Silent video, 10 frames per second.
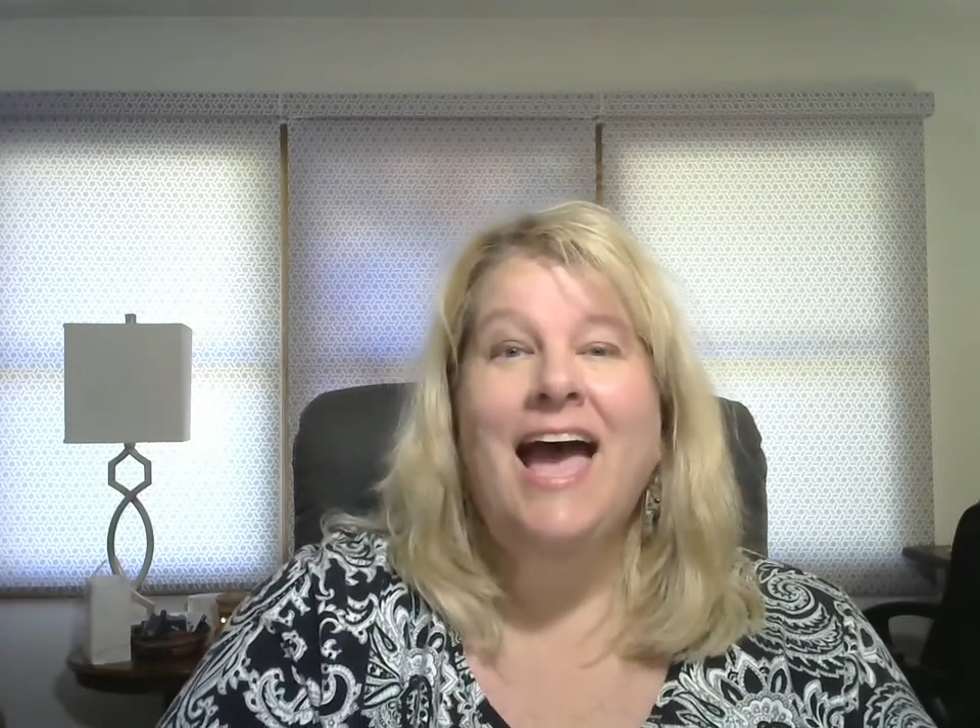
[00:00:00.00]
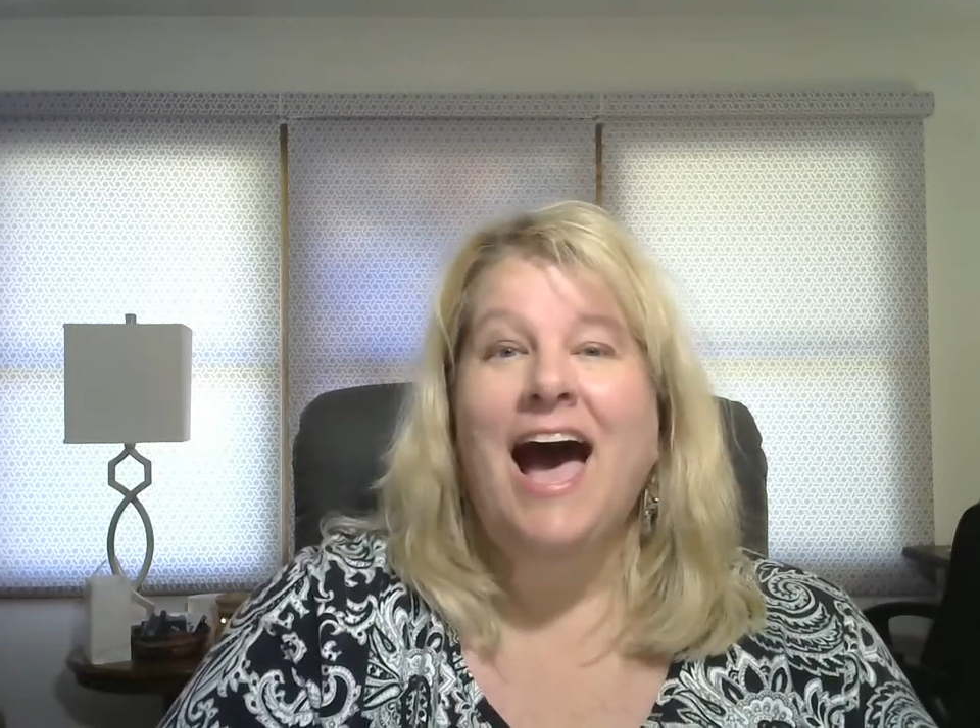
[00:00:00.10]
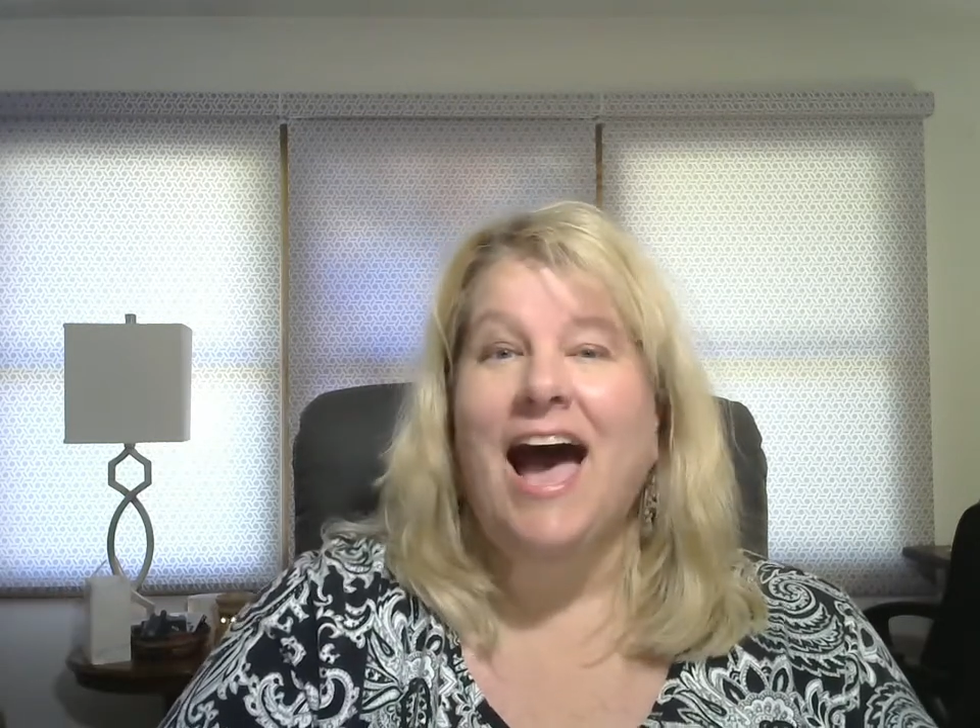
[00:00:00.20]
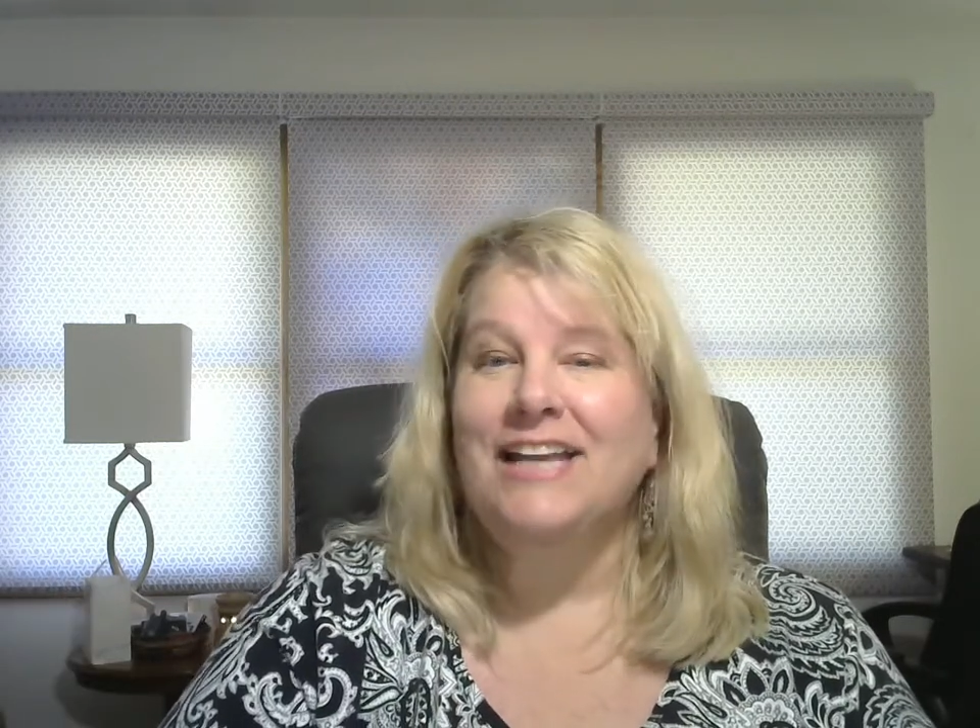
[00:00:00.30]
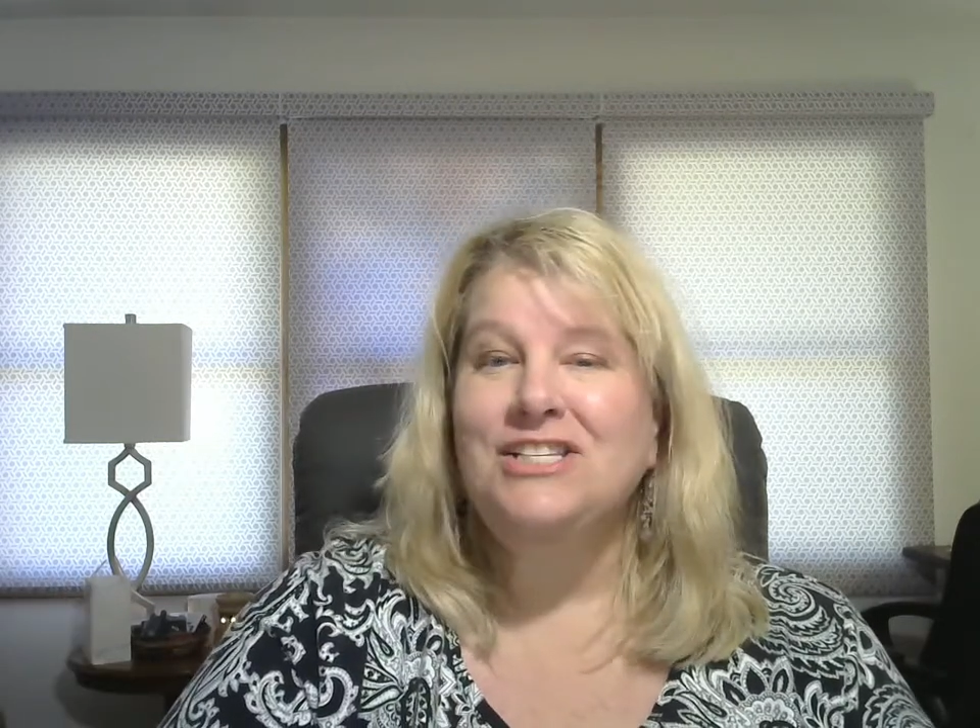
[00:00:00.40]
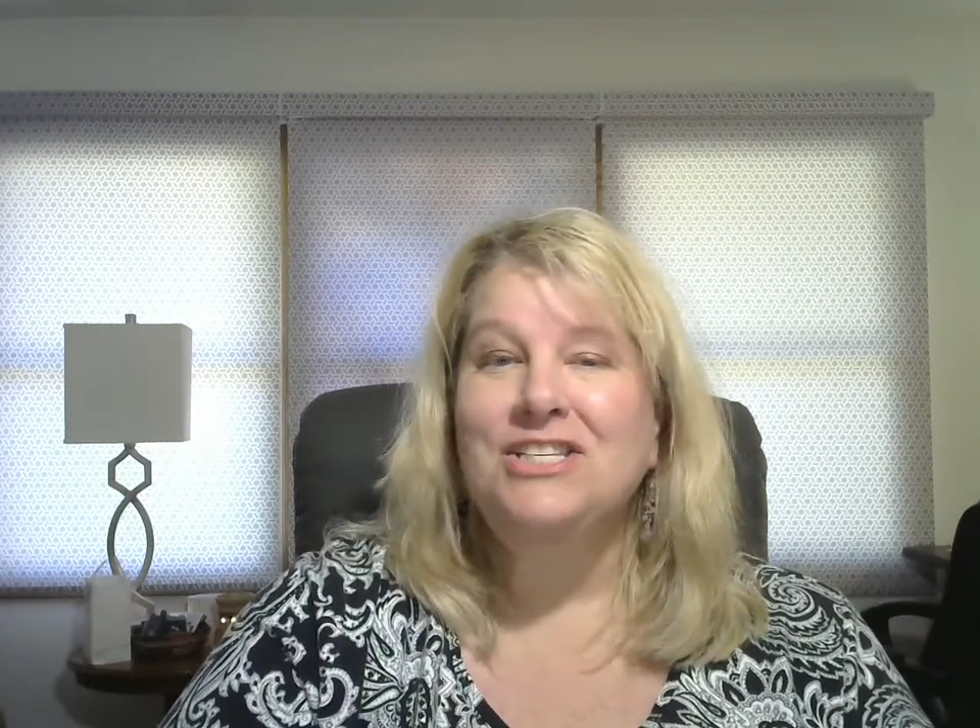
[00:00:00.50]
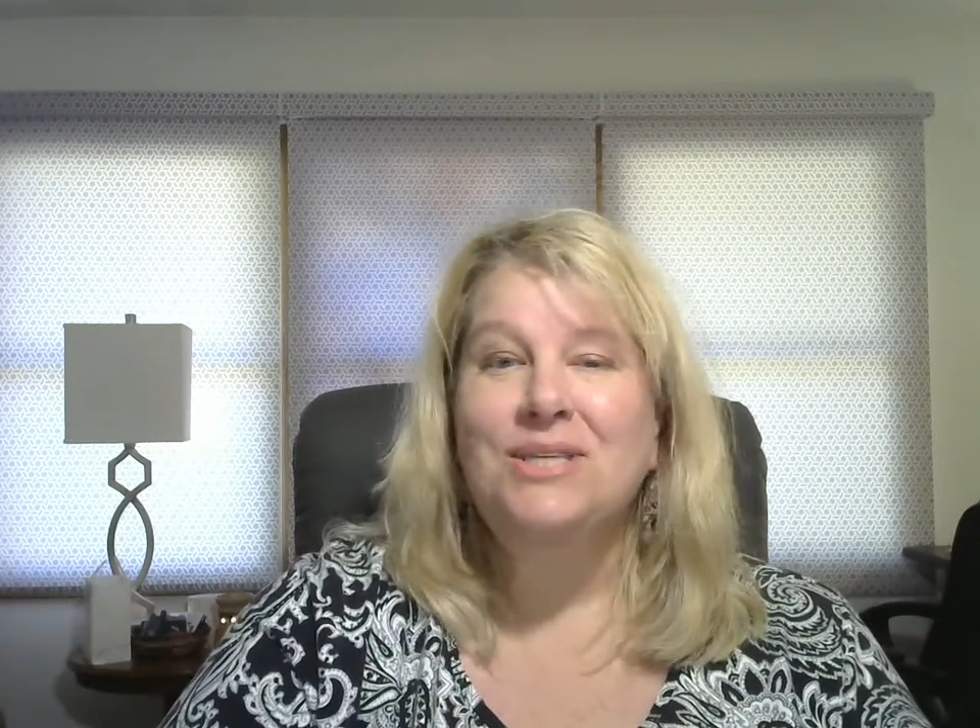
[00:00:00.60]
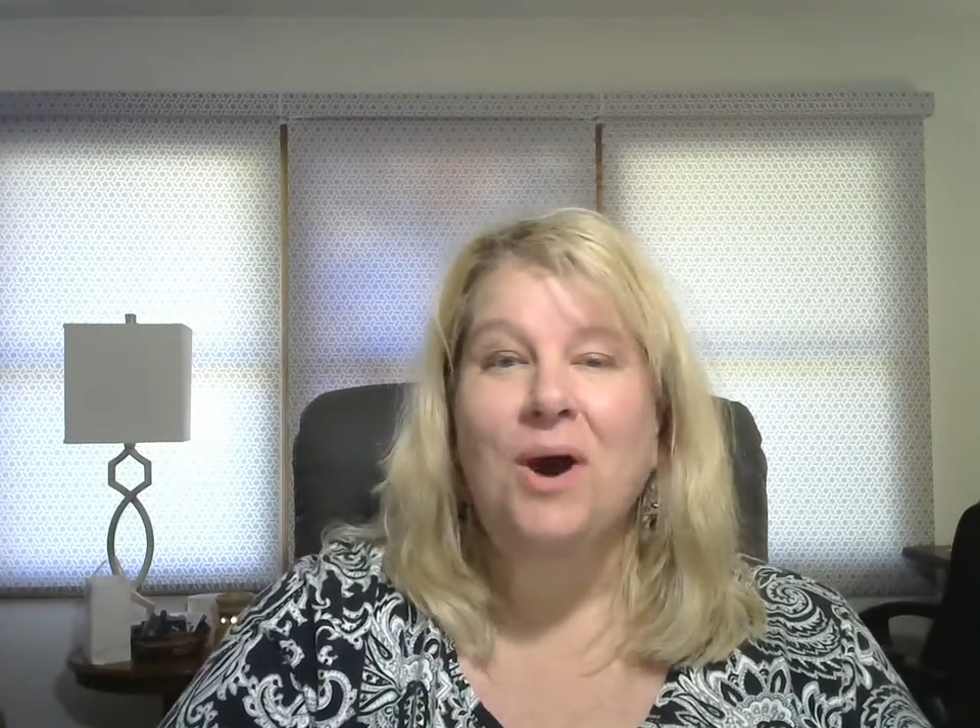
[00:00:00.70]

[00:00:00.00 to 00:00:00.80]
I just